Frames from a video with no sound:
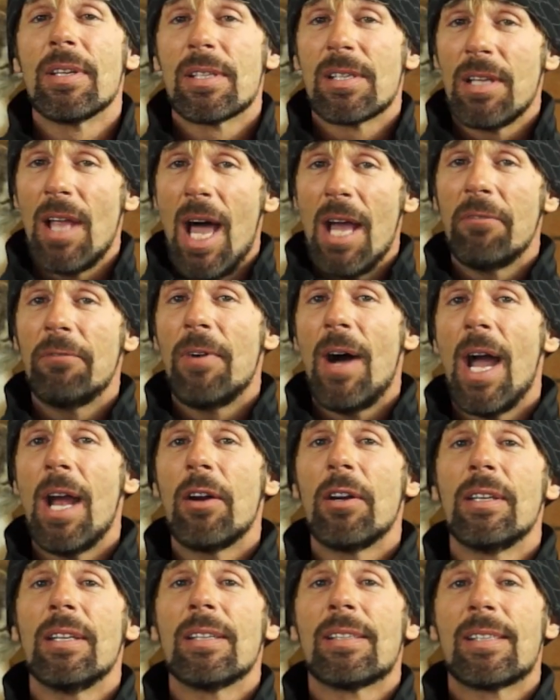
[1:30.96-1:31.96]
the slide
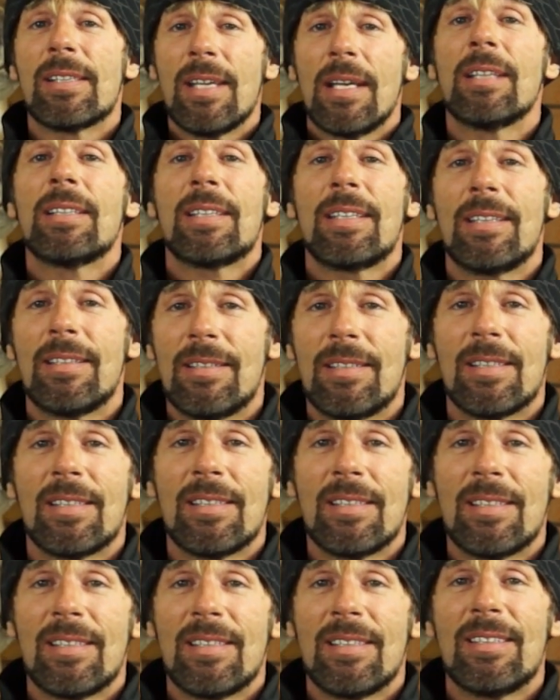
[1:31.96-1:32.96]
fire and the SIG,
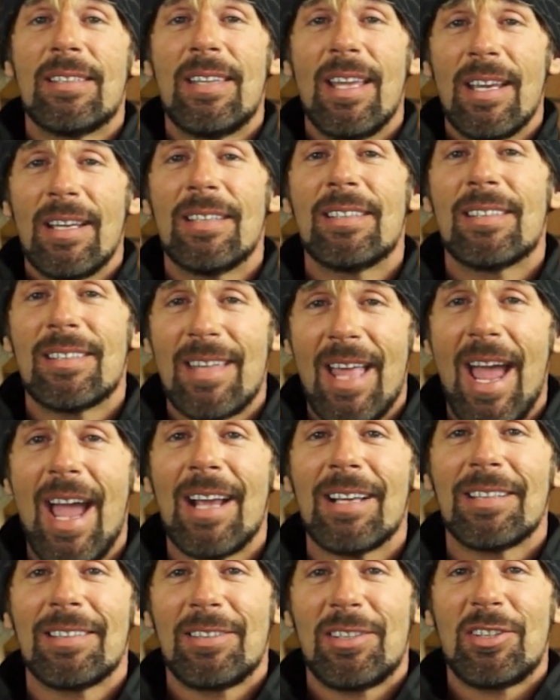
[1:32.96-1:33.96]
SIG
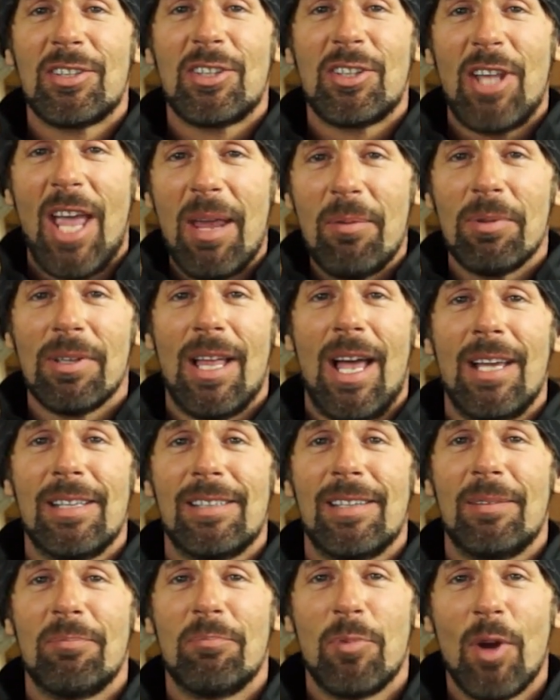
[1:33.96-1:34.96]
stack
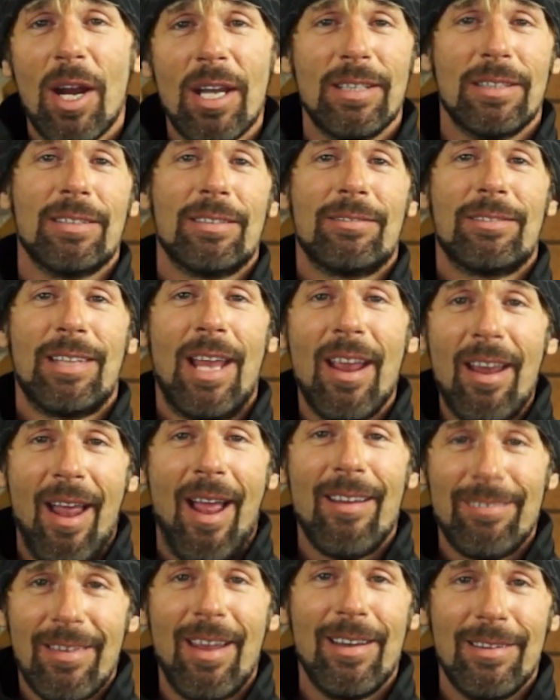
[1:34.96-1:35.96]
stabilizing brace. Say
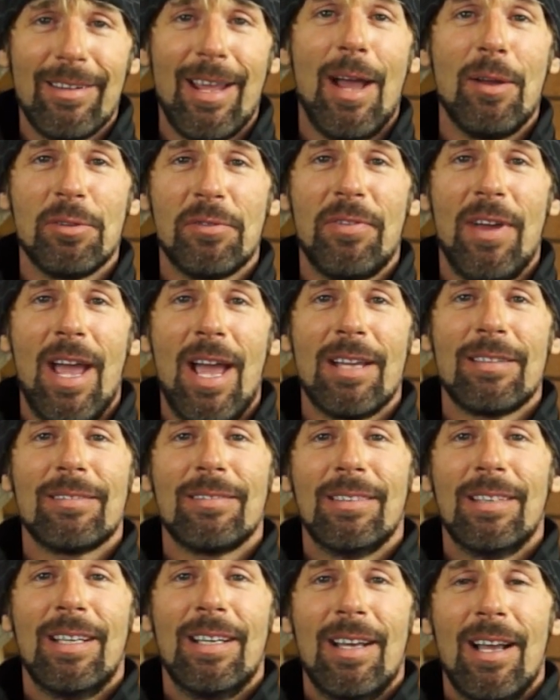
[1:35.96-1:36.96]
that 10 times fast.
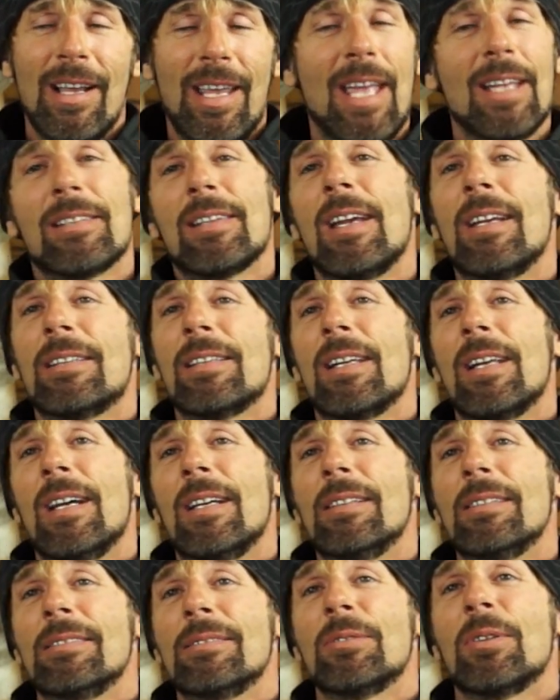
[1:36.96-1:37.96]
Can't say it today.
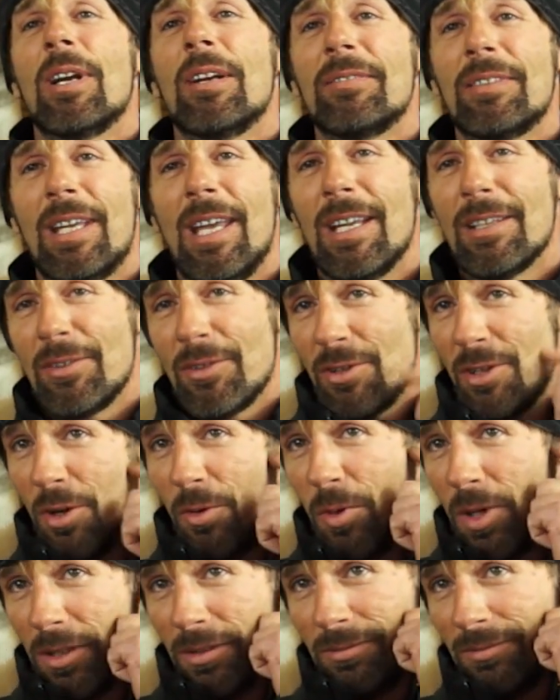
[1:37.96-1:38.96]
We're gonna have to cancel show
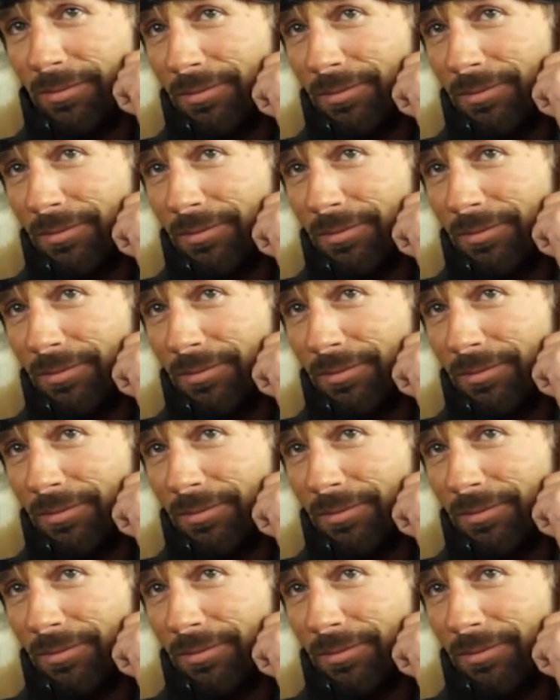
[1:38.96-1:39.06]
one.